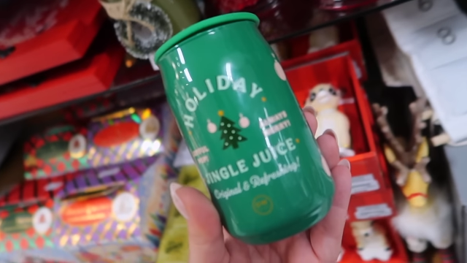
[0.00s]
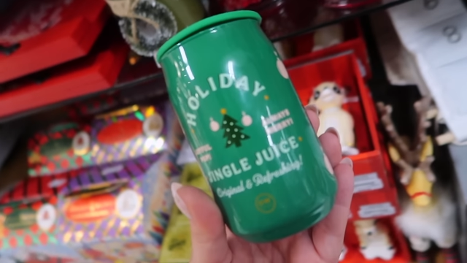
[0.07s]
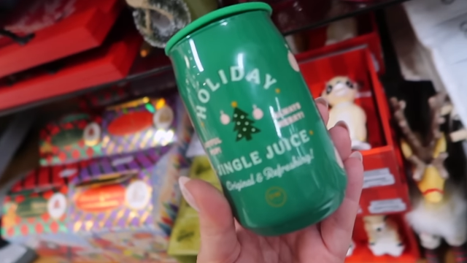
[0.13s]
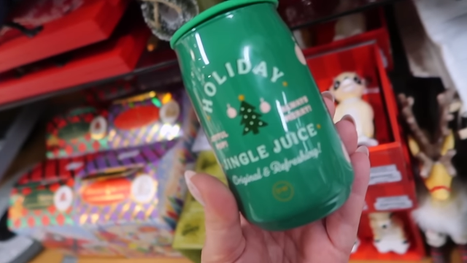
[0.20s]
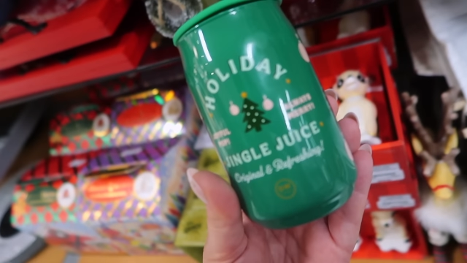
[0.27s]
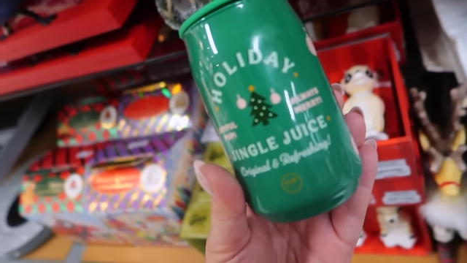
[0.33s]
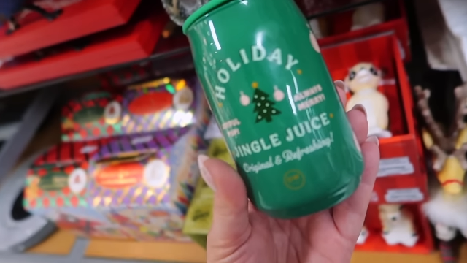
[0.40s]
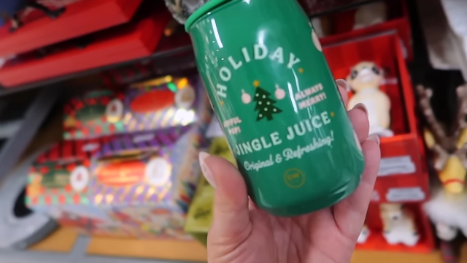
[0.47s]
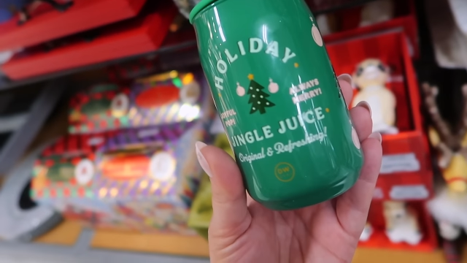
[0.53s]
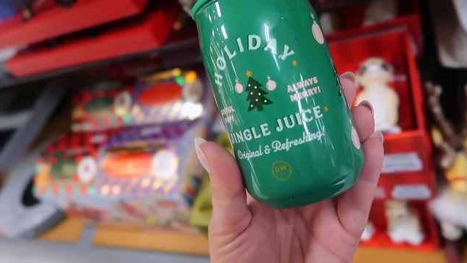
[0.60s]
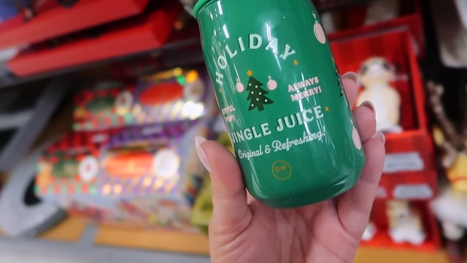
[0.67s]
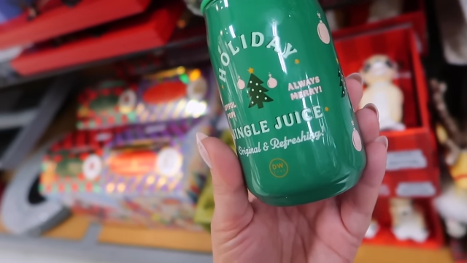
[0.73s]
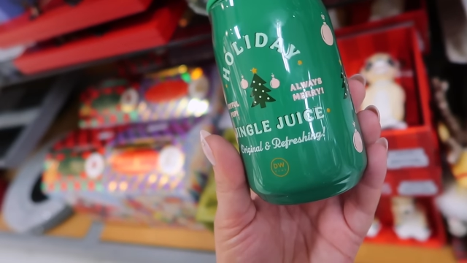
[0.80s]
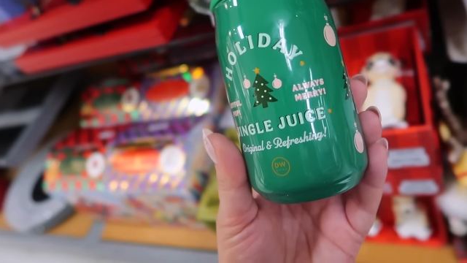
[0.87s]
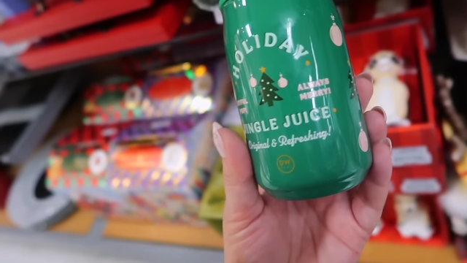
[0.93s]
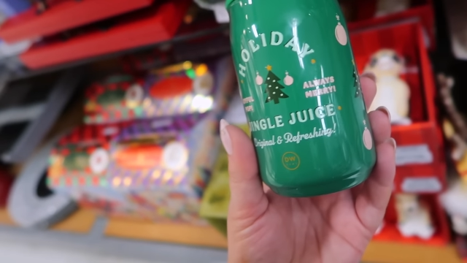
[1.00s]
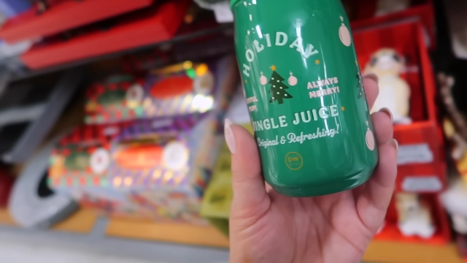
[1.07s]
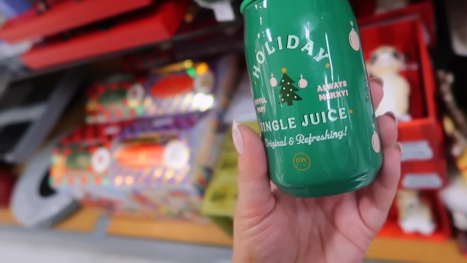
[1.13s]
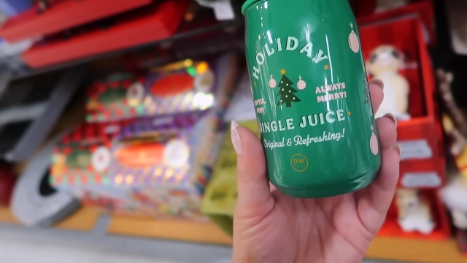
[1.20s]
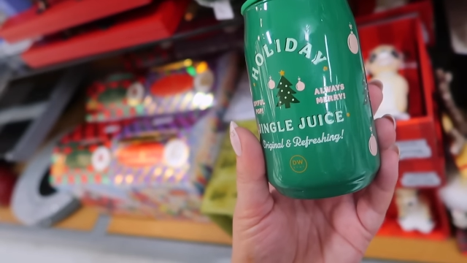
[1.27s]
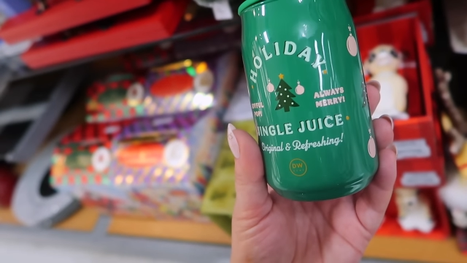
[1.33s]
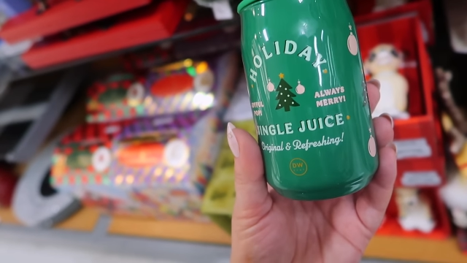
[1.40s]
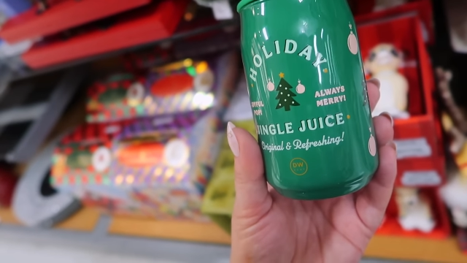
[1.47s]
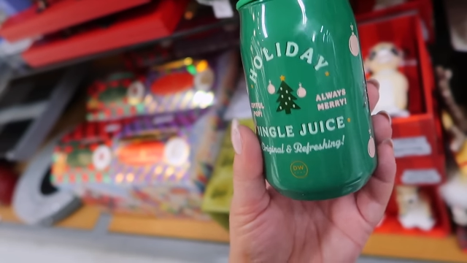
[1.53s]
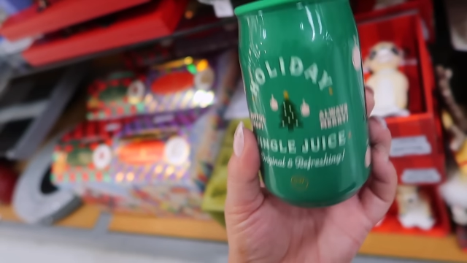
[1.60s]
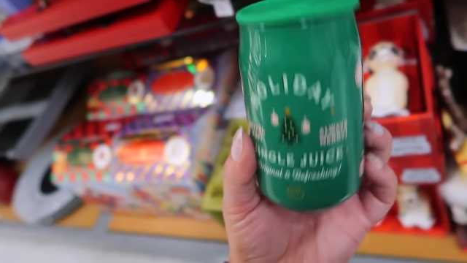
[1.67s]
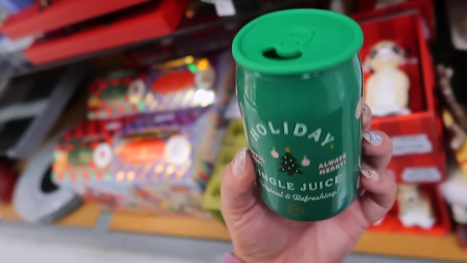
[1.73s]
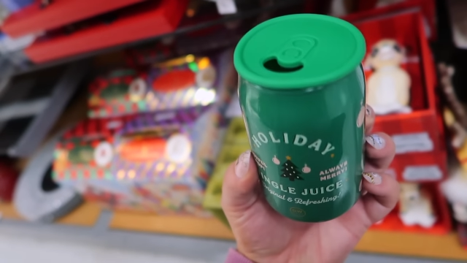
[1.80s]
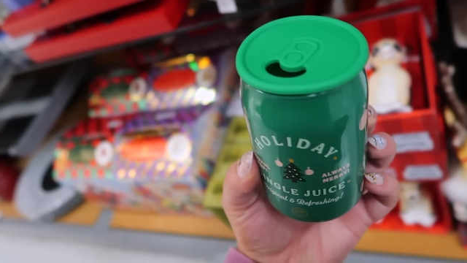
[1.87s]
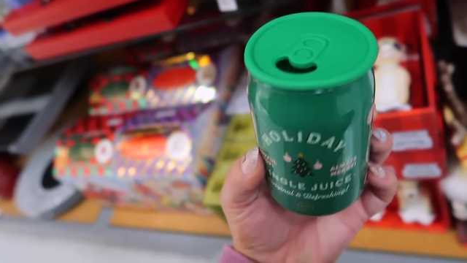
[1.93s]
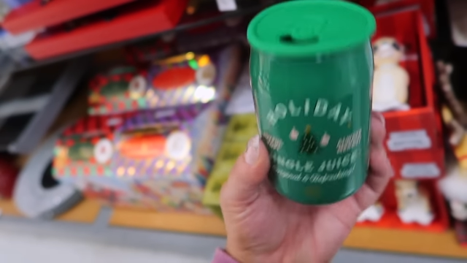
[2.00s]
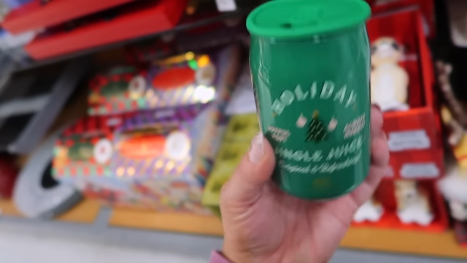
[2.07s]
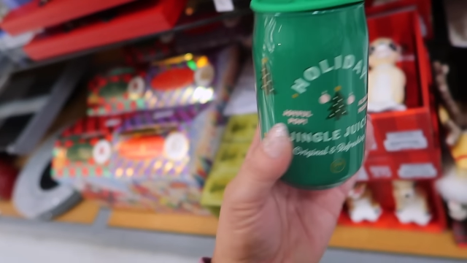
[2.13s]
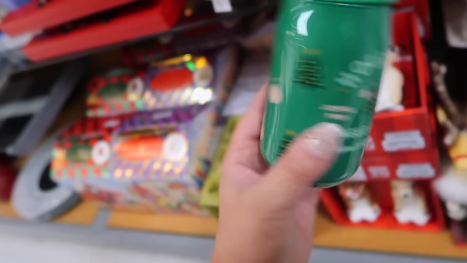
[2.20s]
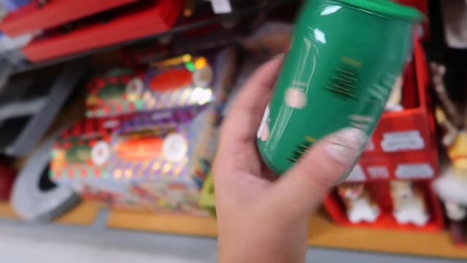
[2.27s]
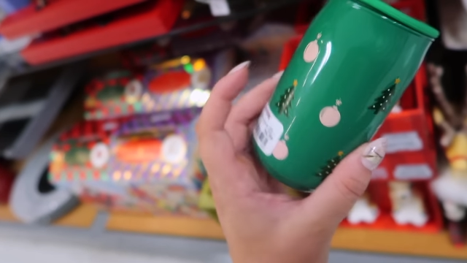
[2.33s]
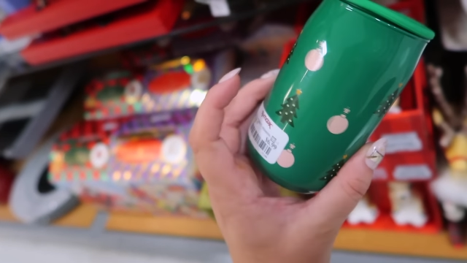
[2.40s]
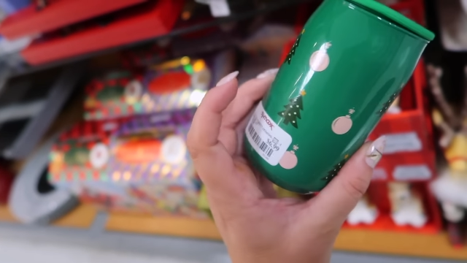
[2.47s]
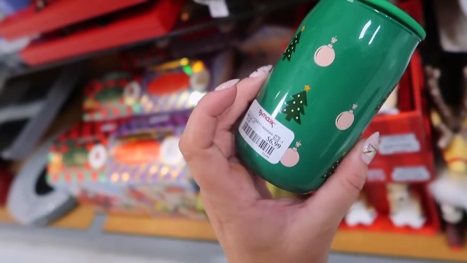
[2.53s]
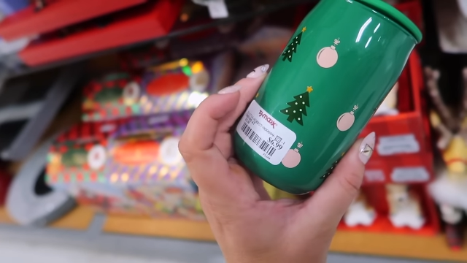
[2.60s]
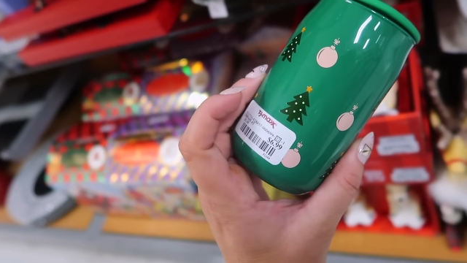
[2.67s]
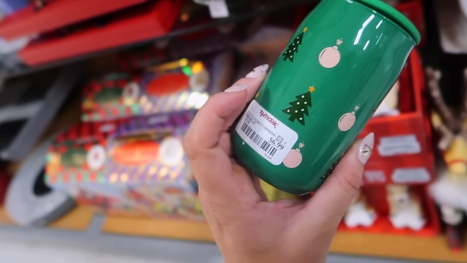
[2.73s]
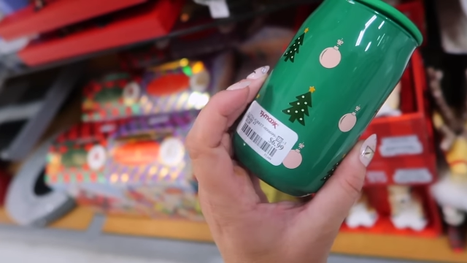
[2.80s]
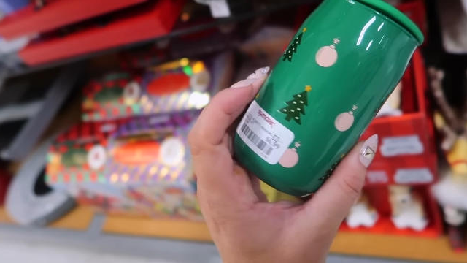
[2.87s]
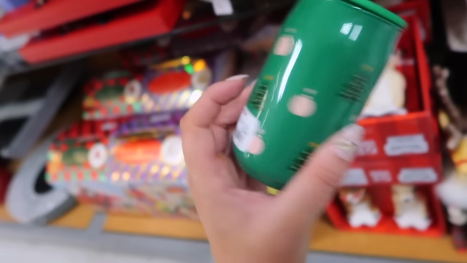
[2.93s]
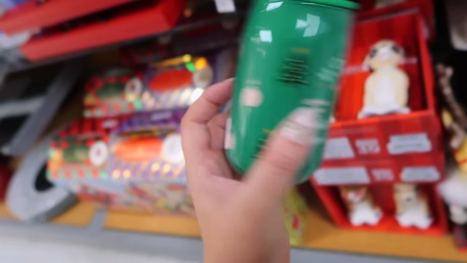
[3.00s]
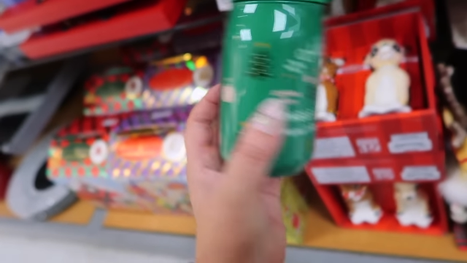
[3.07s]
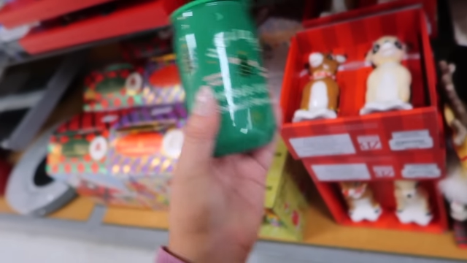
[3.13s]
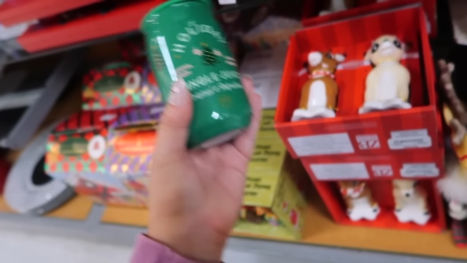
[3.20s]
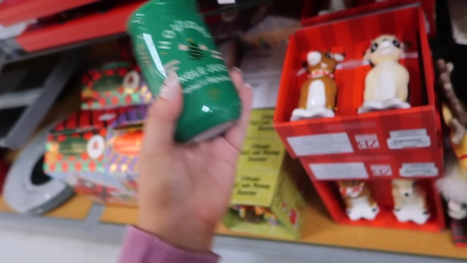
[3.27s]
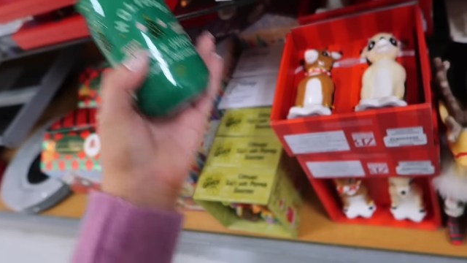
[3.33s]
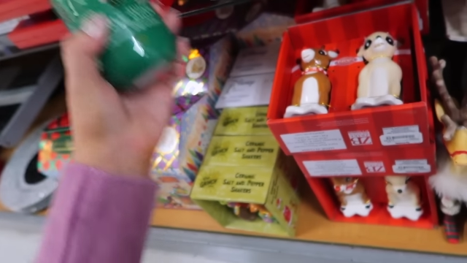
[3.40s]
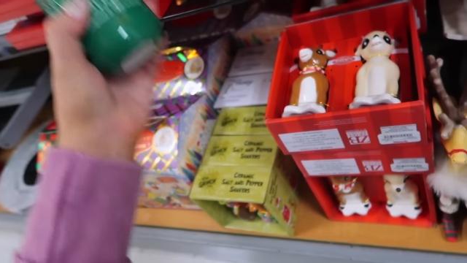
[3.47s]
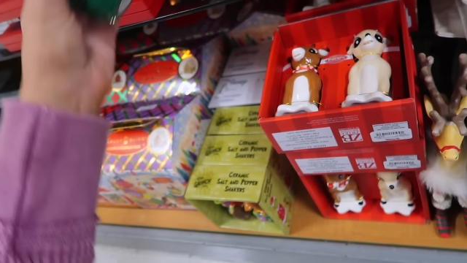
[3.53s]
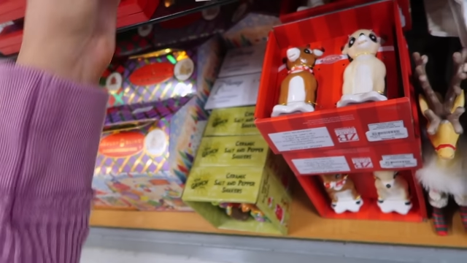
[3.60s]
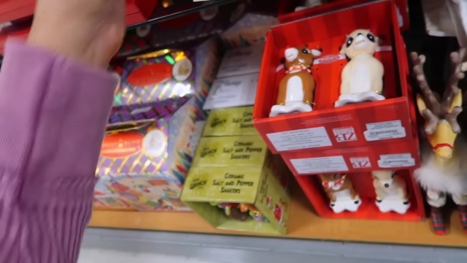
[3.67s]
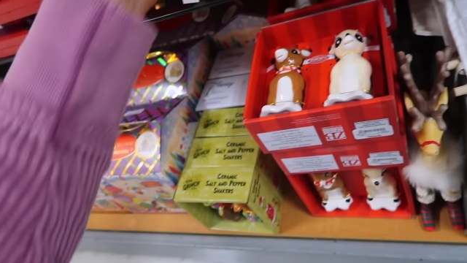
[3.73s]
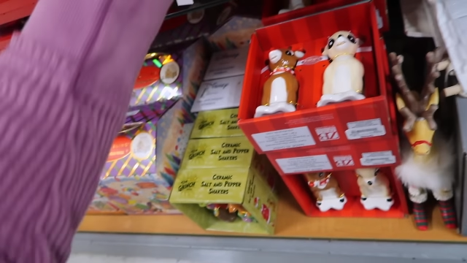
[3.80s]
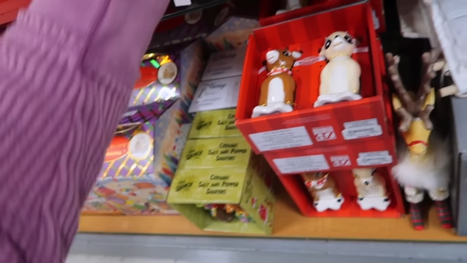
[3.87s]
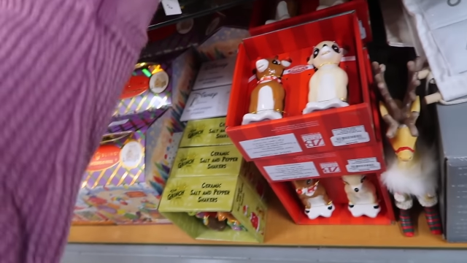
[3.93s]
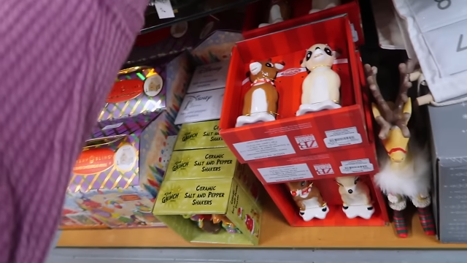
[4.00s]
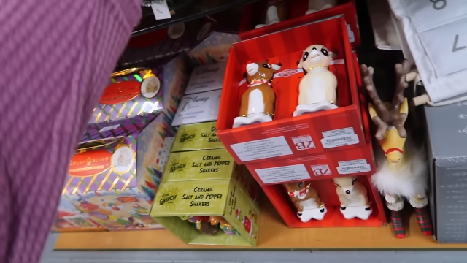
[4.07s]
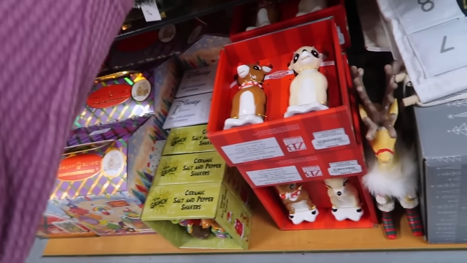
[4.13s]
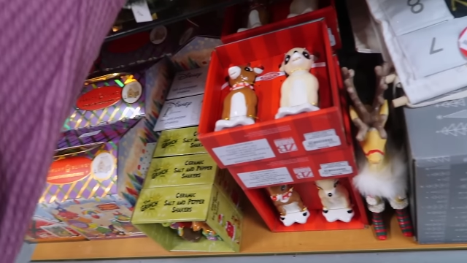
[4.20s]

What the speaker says: [unreadable: no face in view]